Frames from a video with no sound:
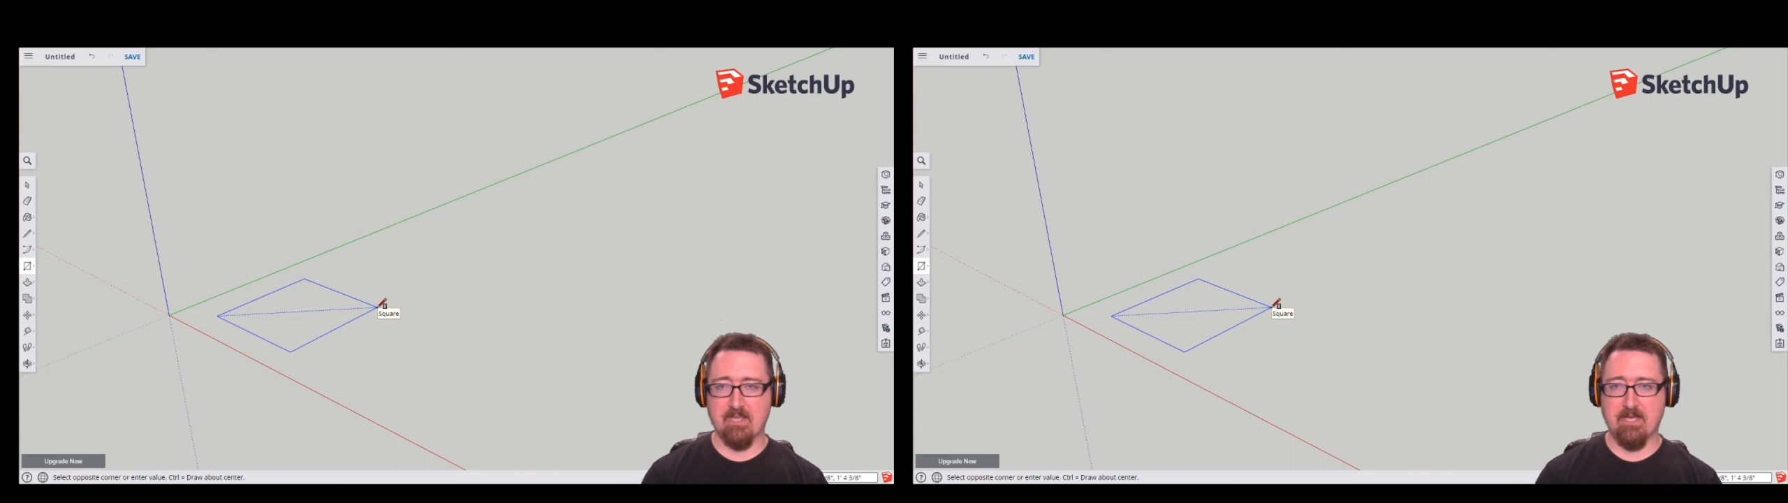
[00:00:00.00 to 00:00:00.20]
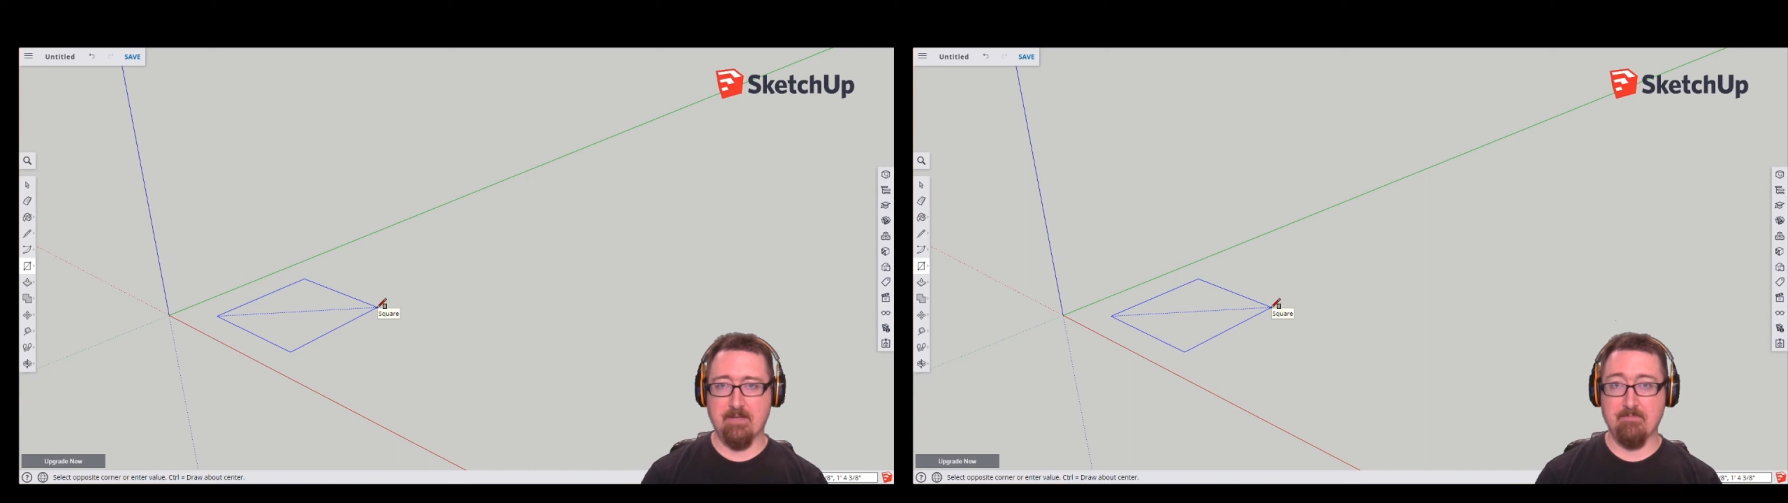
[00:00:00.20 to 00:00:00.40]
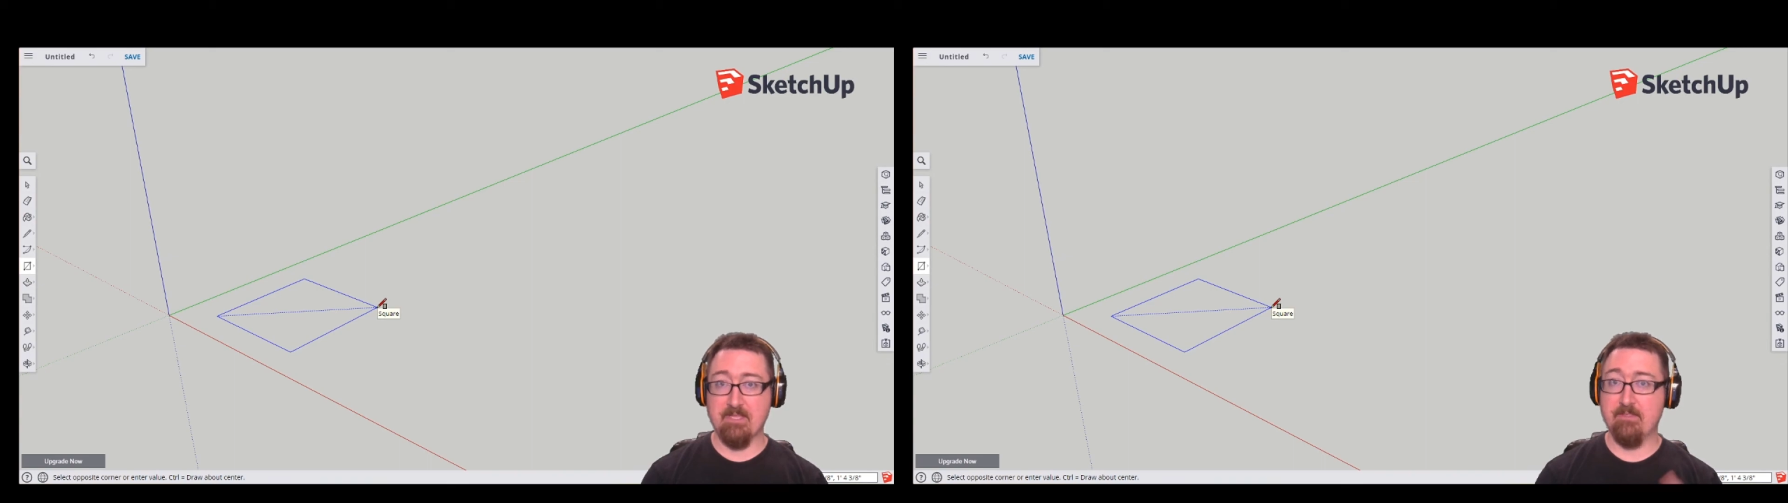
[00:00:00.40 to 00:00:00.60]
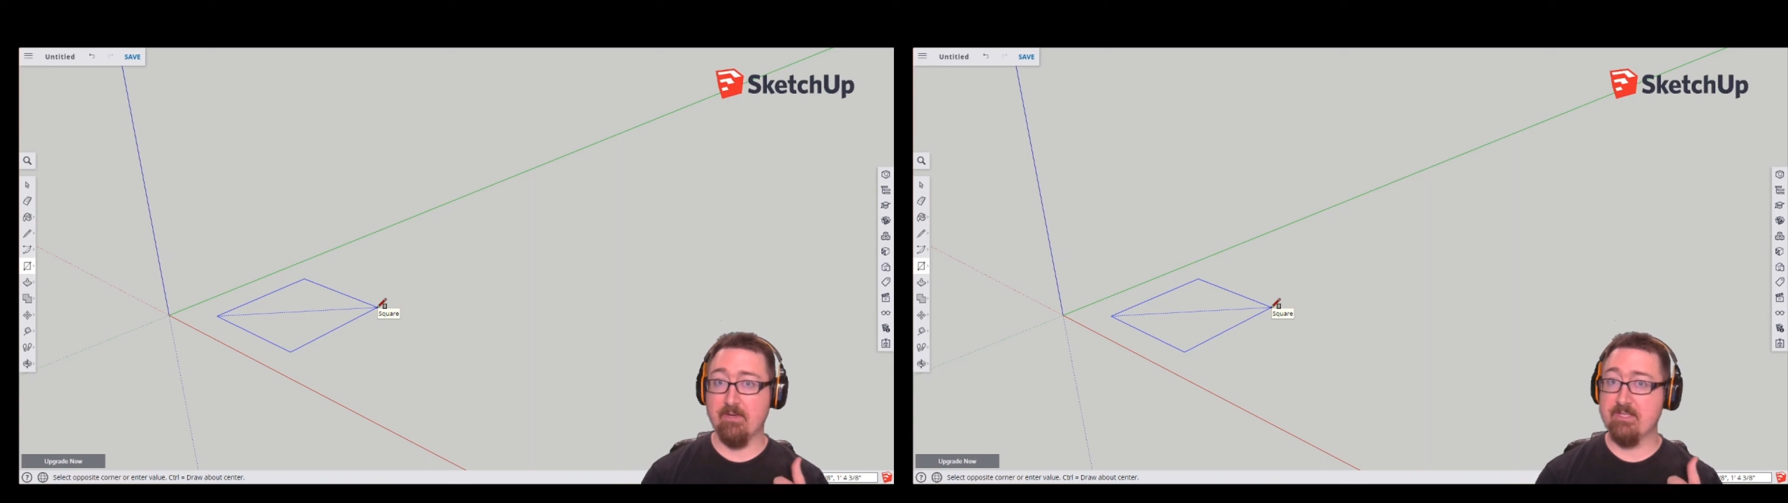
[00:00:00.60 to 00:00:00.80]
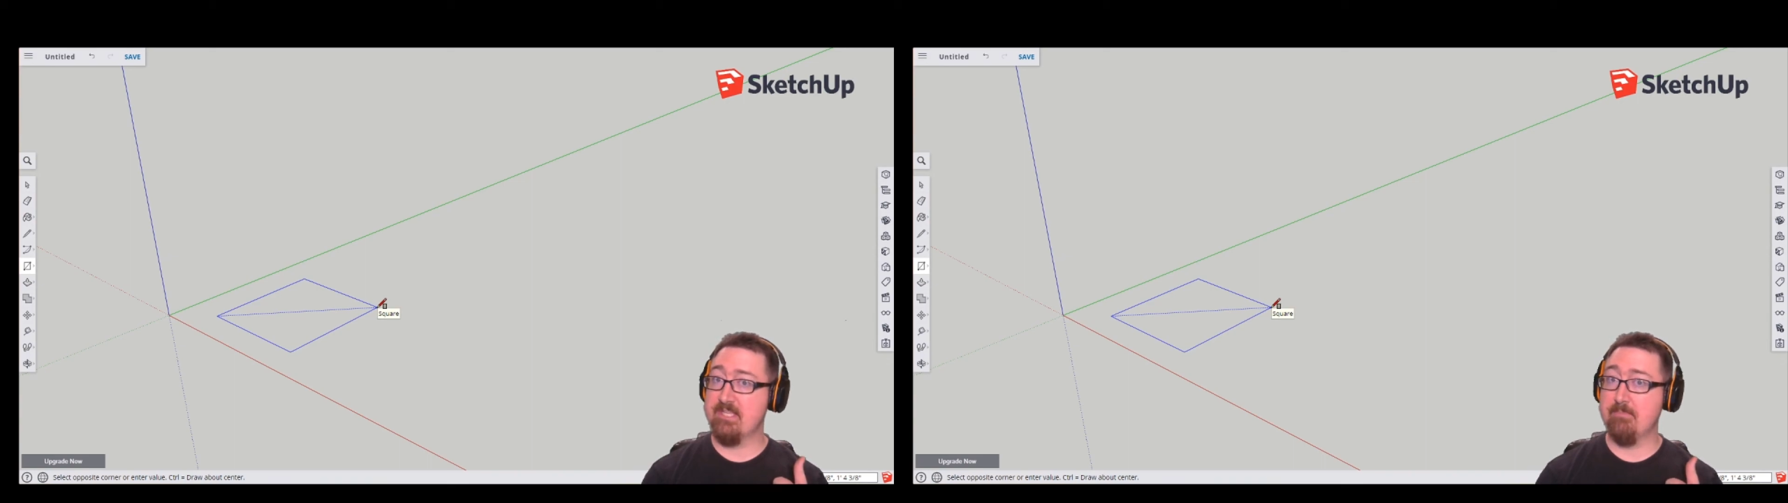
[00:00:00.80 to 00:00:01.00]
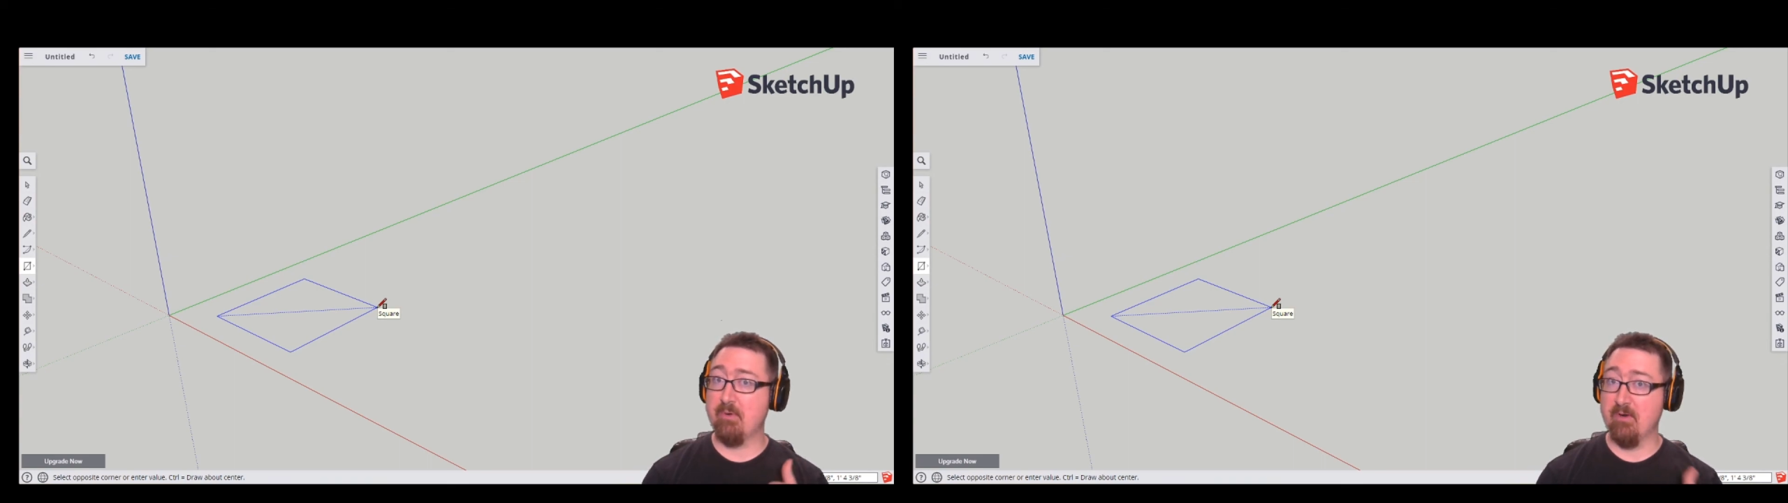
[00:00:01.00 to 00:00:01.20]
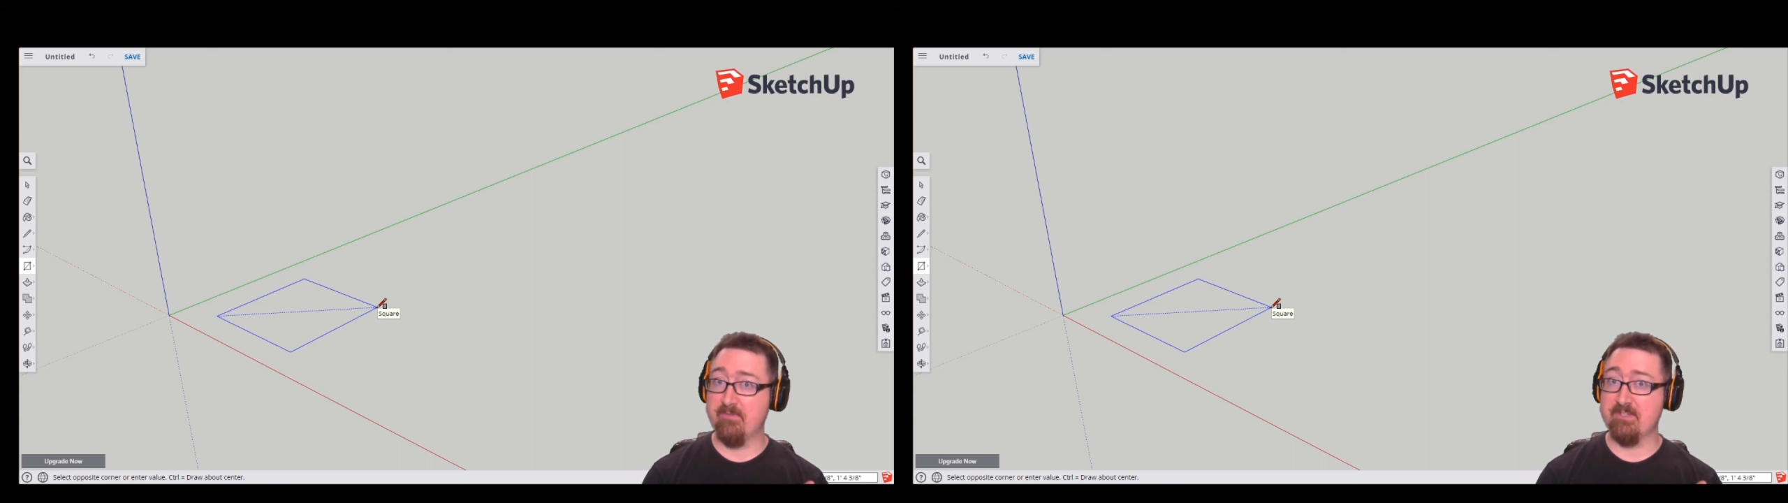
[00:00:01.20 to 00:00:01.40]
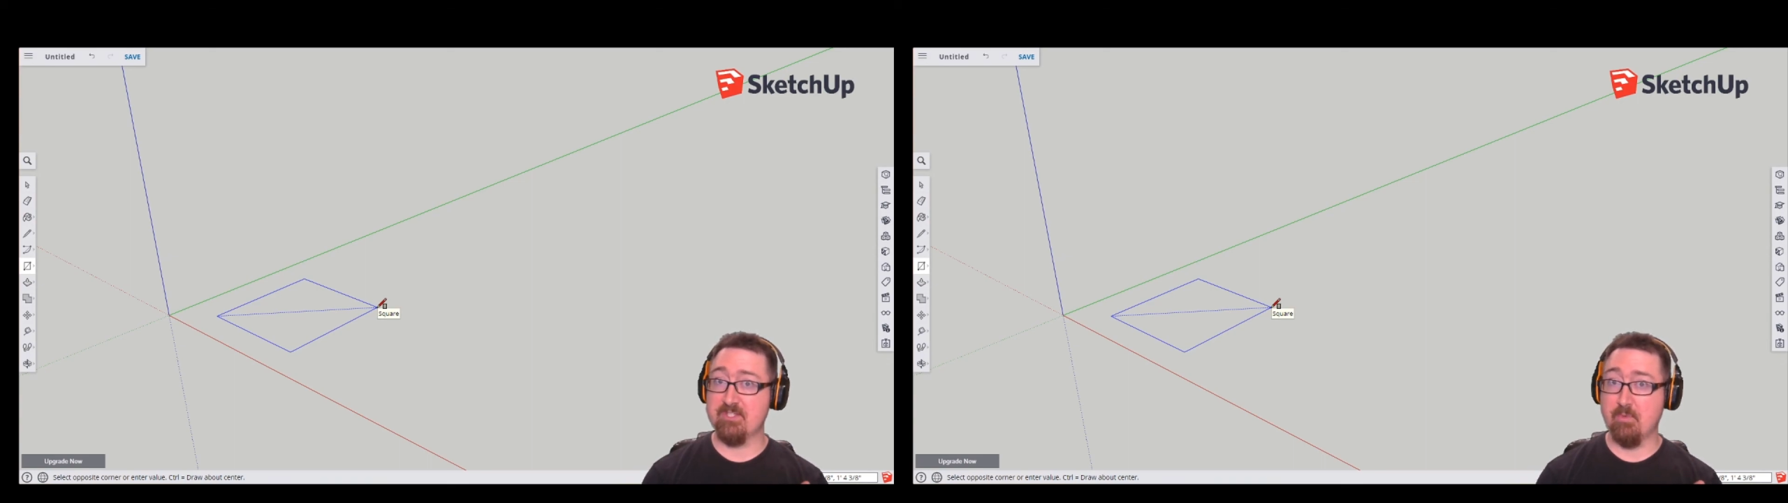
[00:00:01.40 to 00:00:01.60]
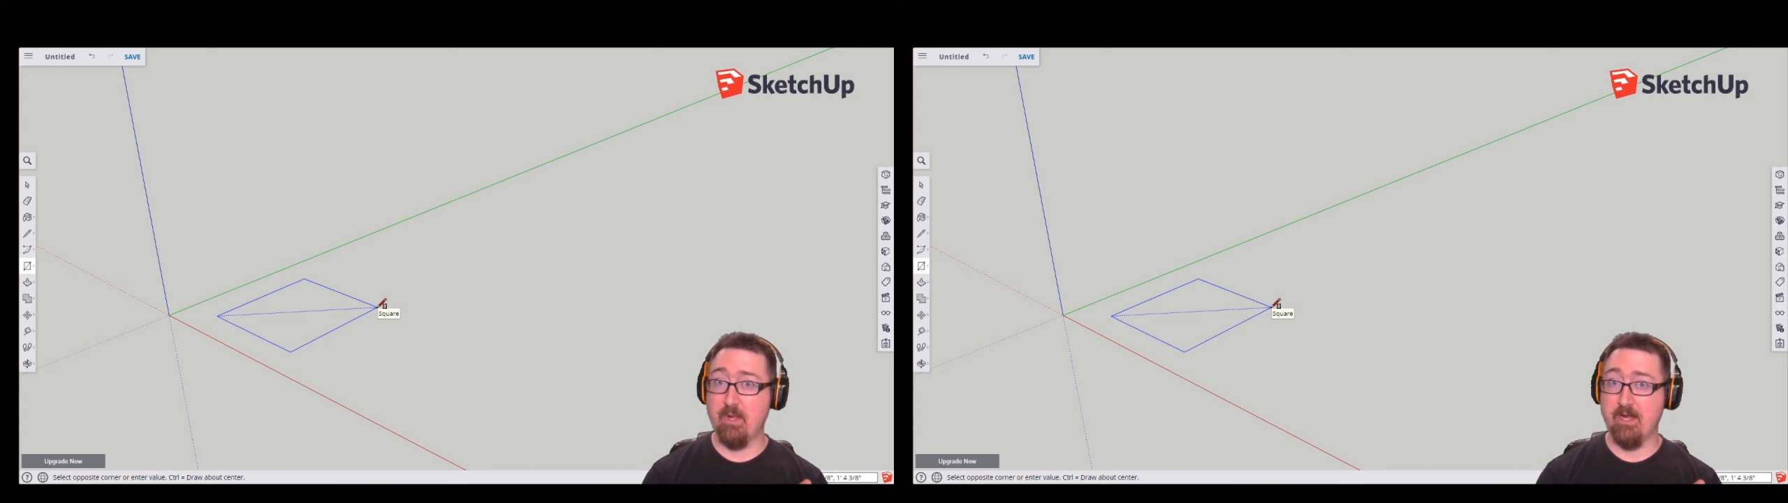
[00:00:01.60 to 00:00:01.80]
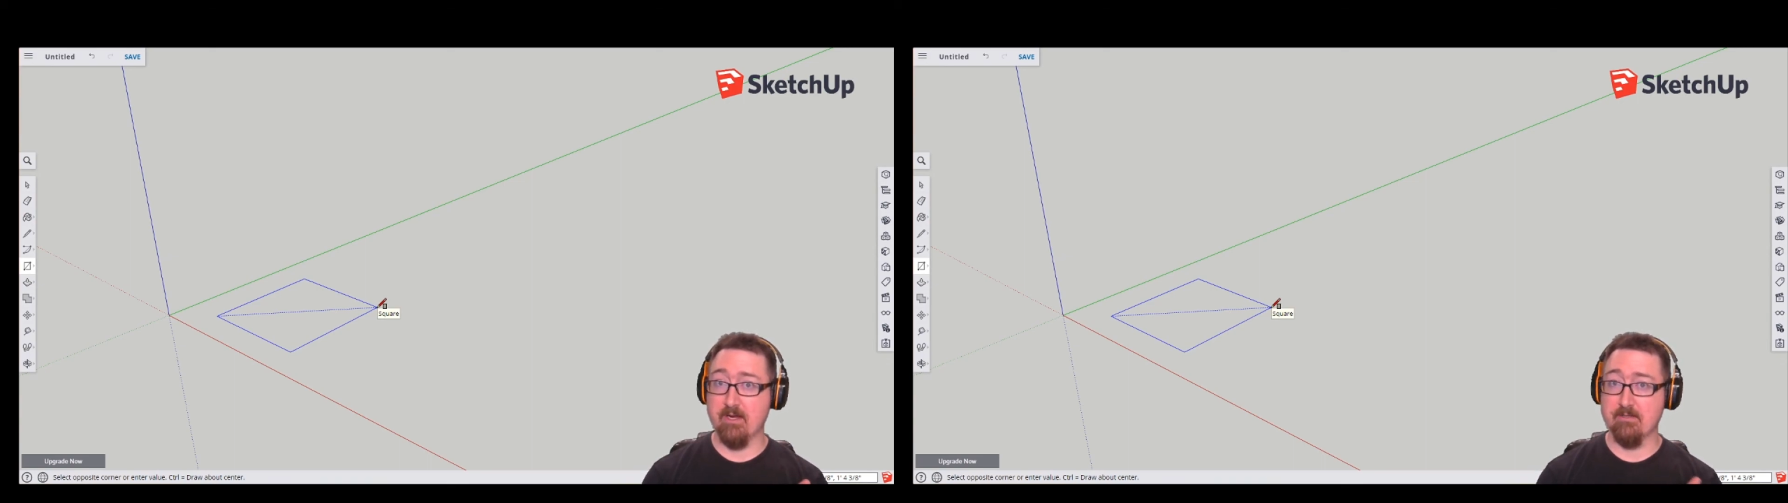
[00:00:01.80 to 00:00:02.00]
Either it's a perfect
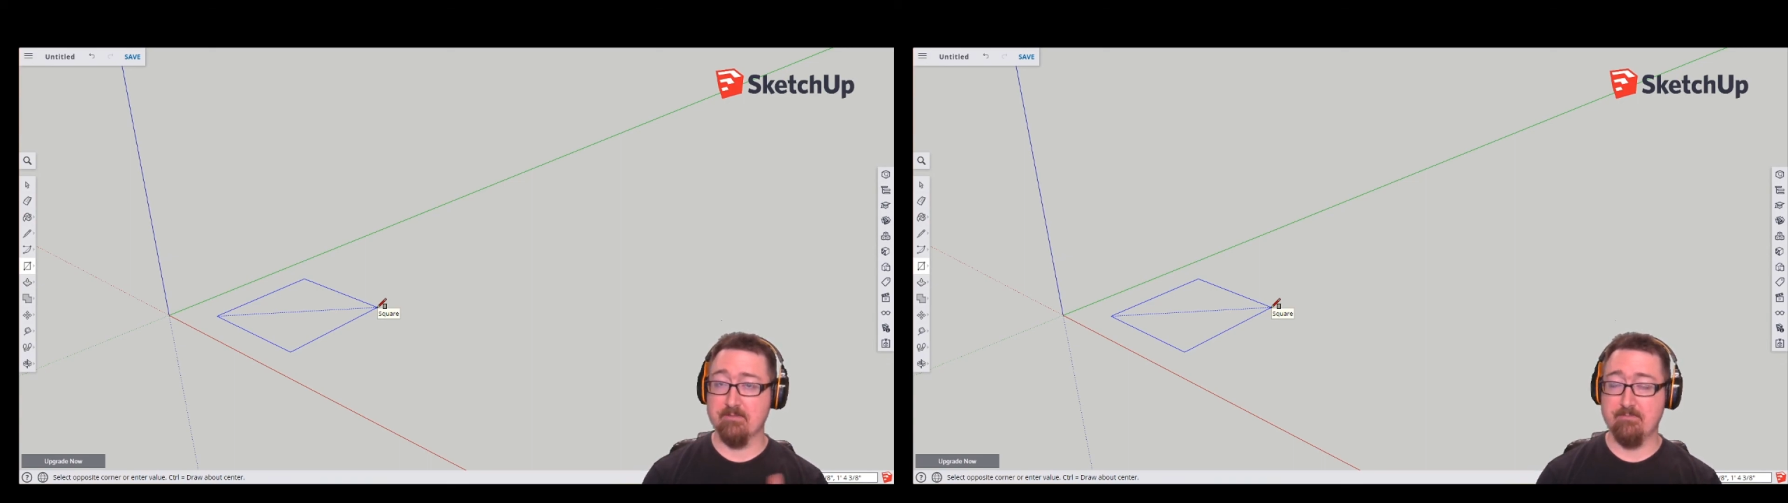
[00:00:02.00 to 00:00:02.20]
square,